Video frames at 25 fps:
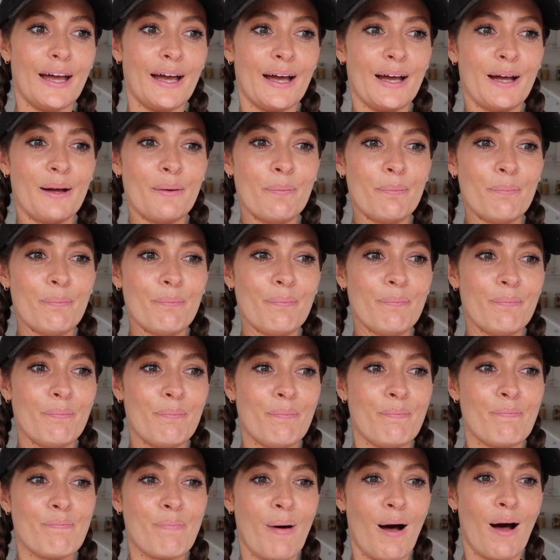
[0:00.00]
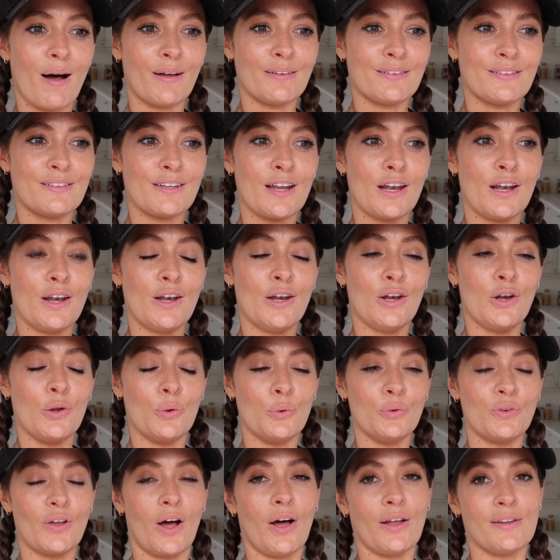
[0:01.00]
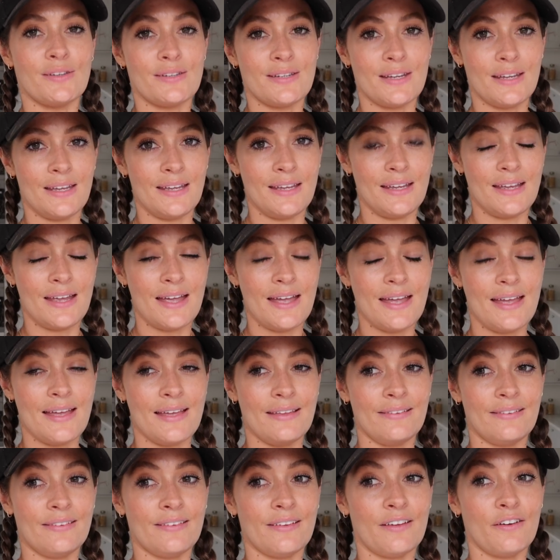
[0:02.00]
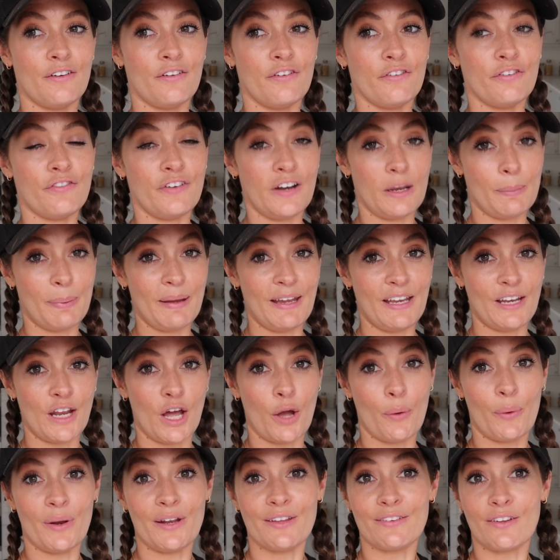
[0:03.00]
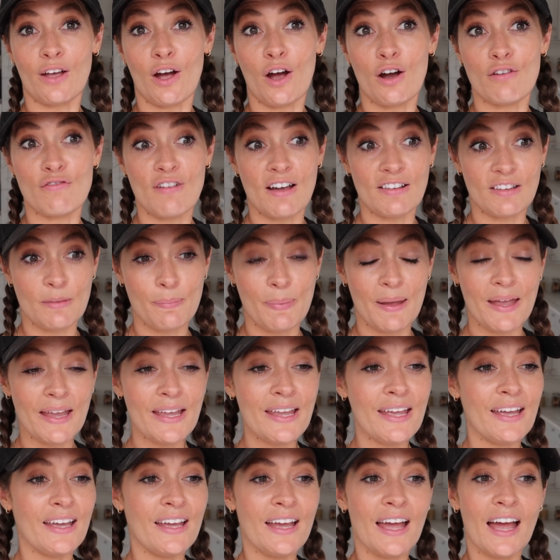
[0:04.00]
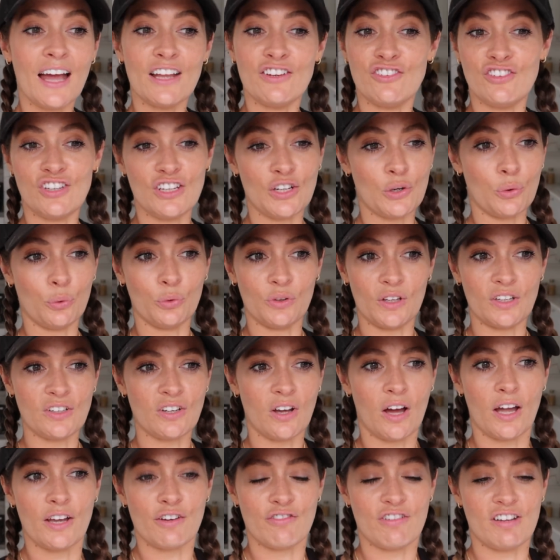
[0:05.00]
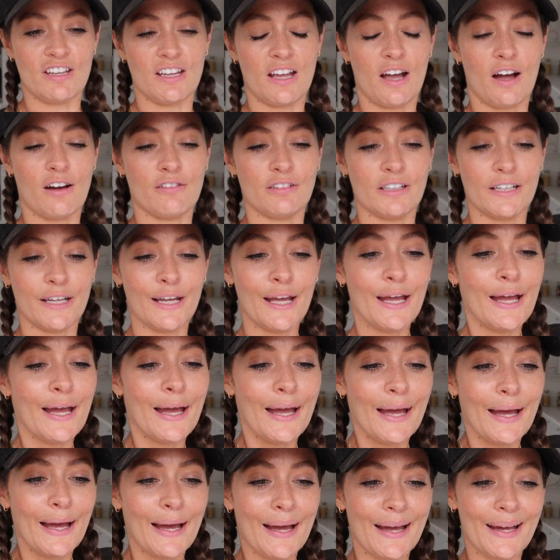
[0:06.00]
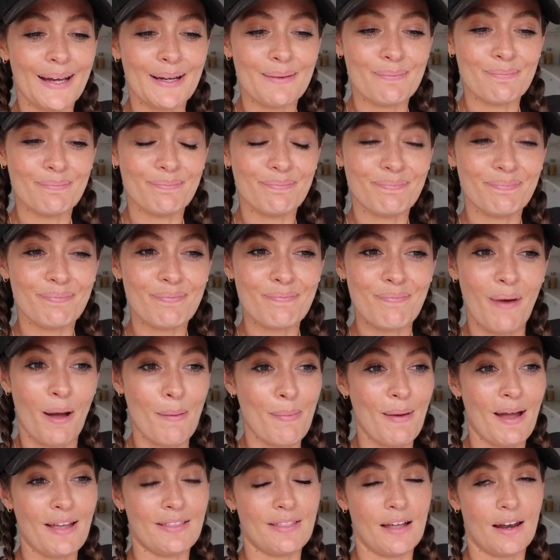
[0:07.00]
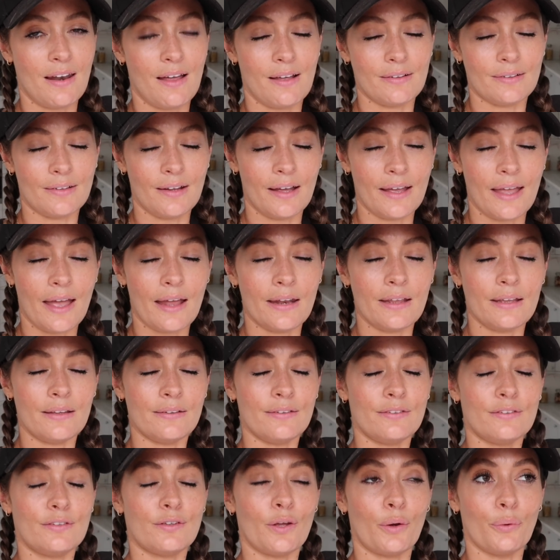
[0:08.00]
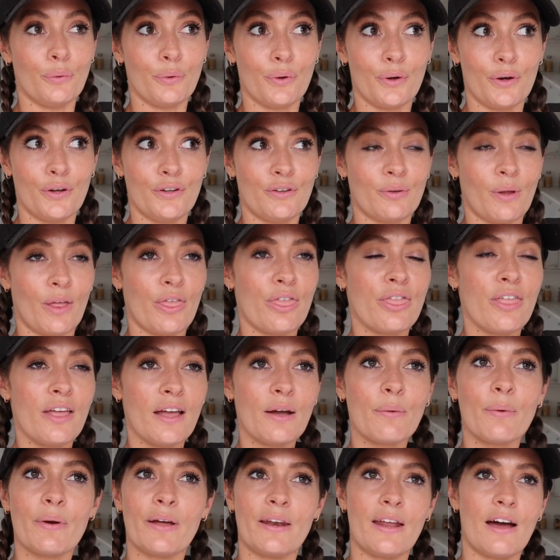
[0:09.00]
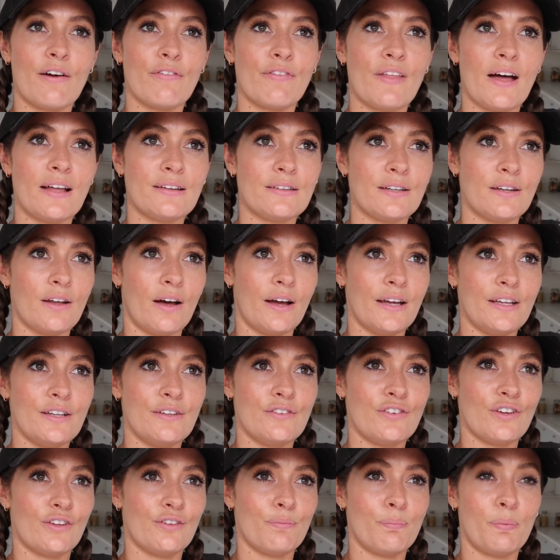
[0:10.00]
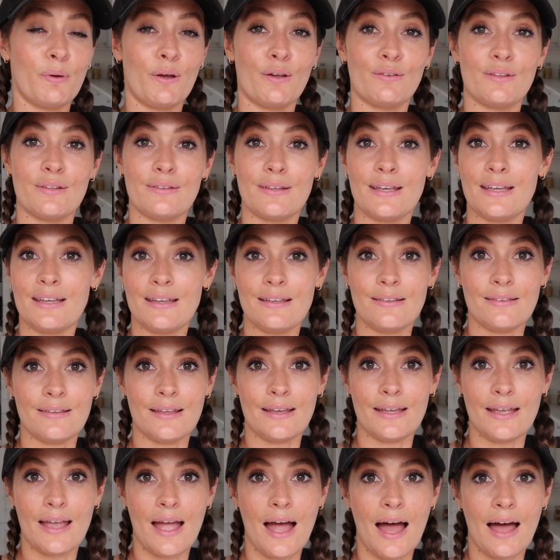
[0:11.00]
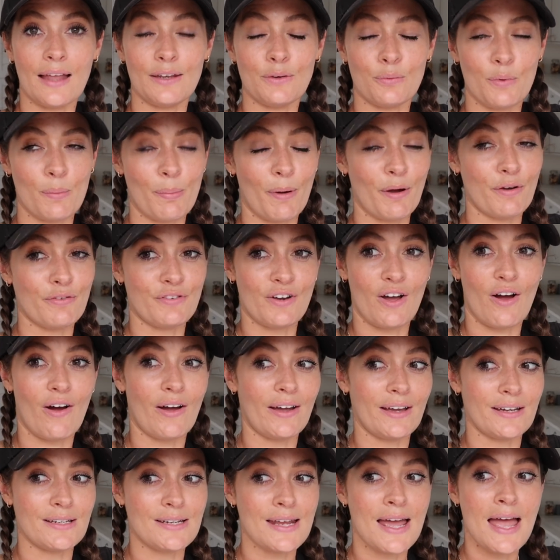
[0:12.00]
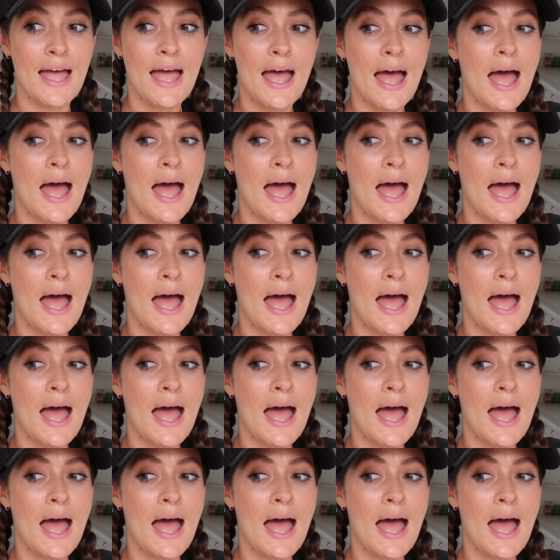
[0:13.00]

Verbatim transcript: Um, but Lou's auntie is Filipino and it's her recipe and she calls it a Thai green curry. Um, but I made that last night and it is so good. So I think we're gonna have that tonight just because it's easy and we're both tired